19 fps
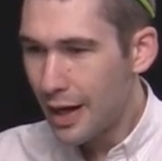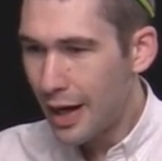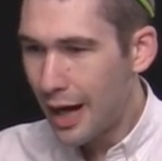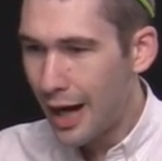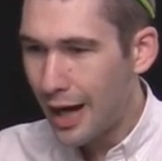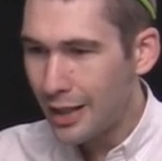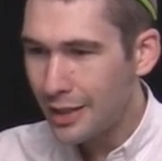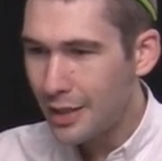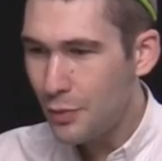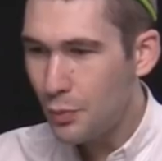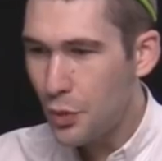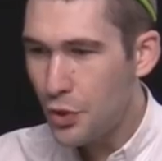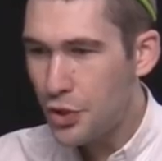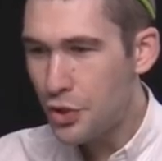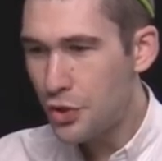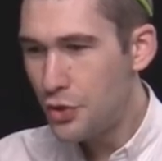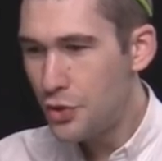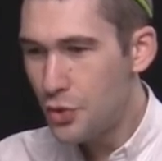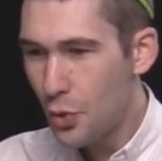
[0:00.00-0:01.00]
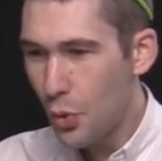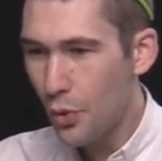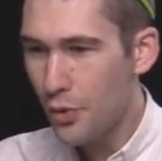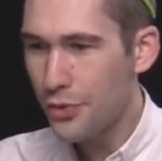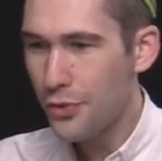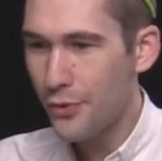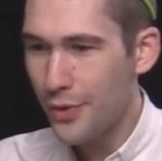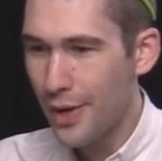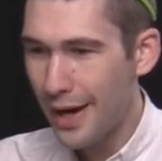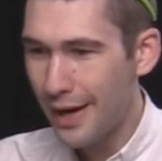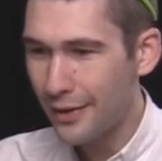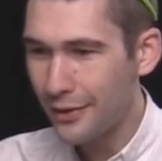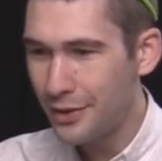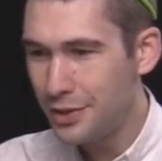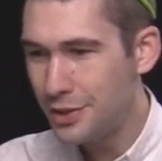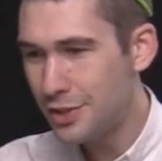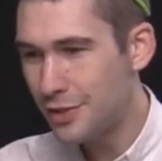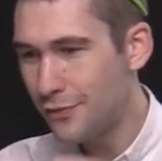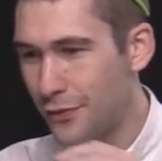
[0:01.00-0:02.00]
Hollywood, Northern
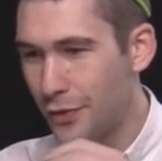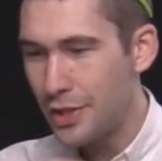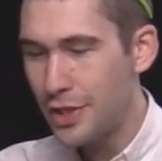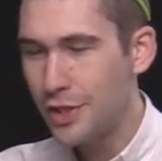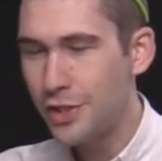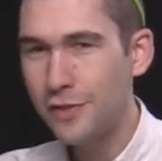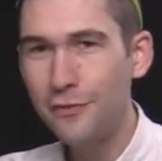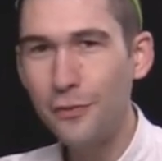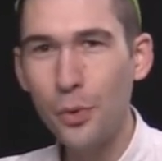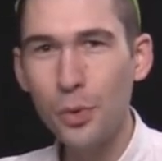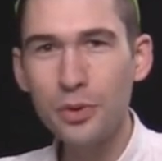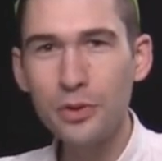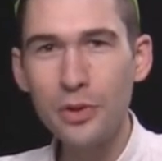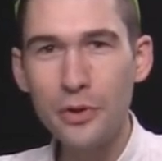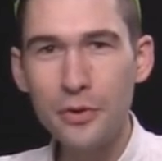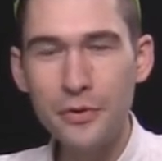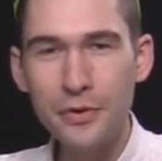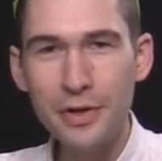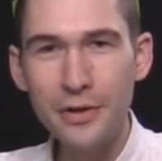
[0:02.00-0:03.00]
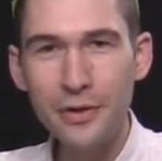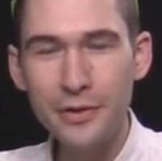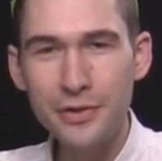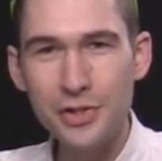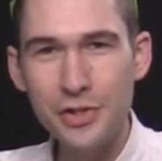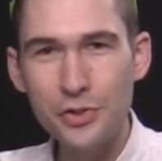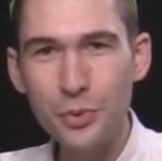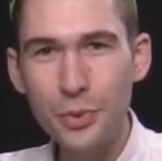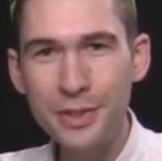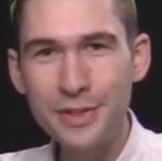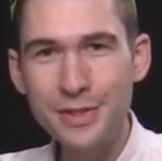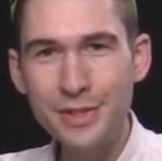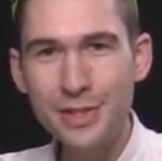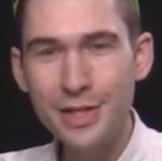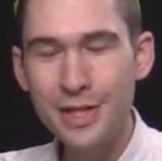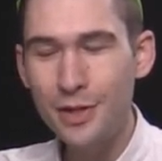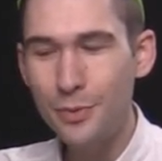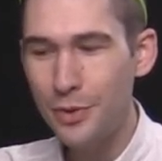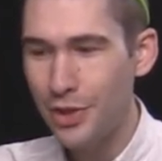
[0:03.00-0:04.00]
Ireland. It's funny because Fort Lauderdale is a twin
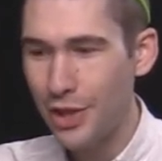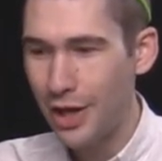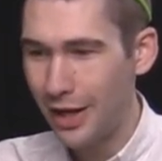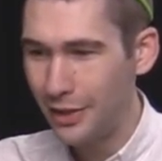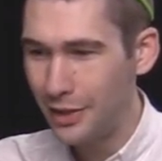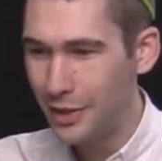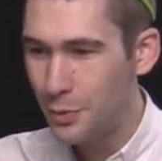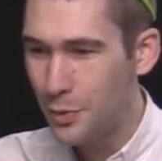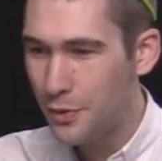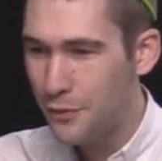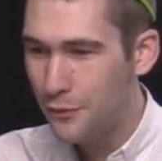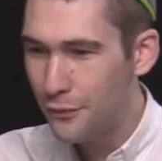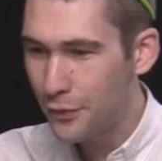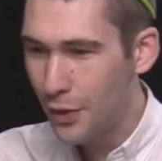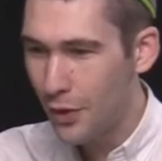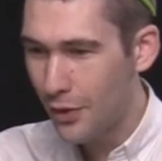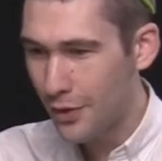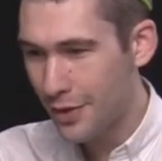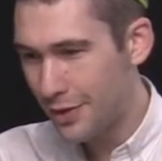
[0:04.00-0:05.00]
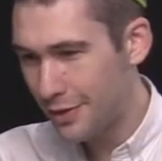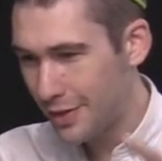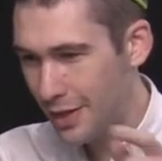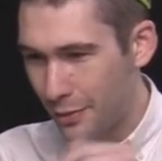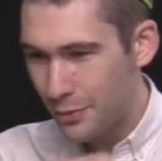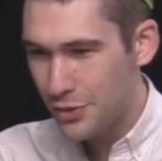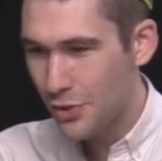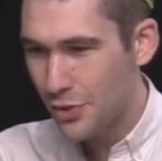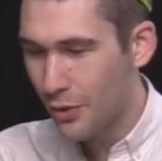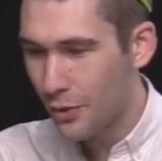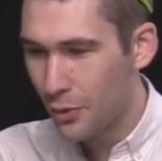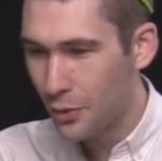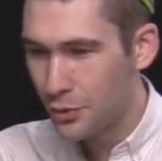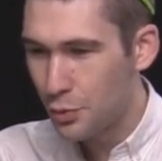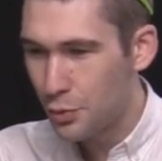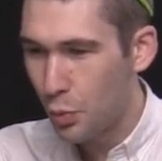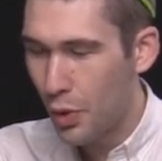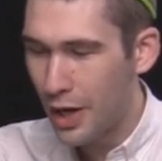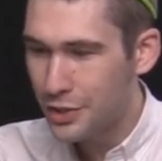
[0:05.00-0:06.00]
city with Hollywood, Florida, and that was our
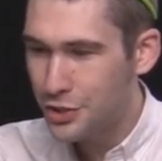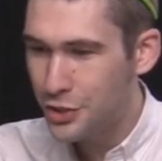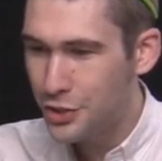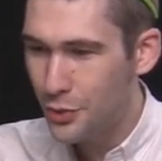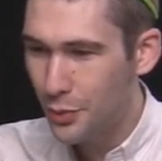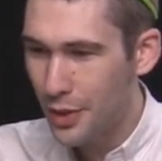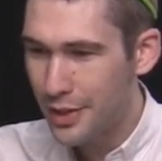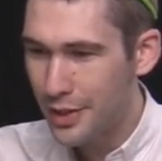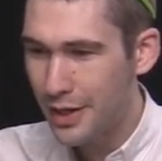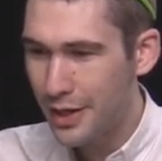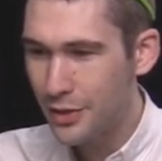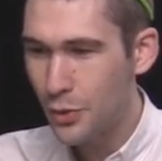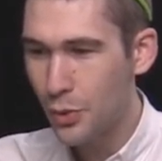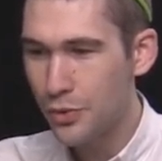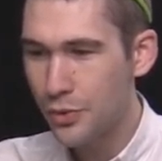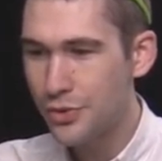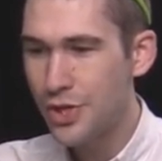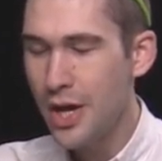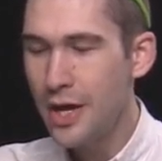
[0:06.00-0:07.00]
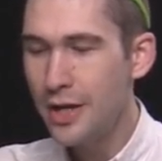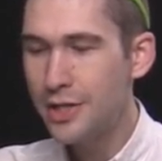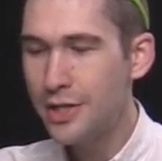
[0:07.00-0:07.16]
old Watch You Want headquarters.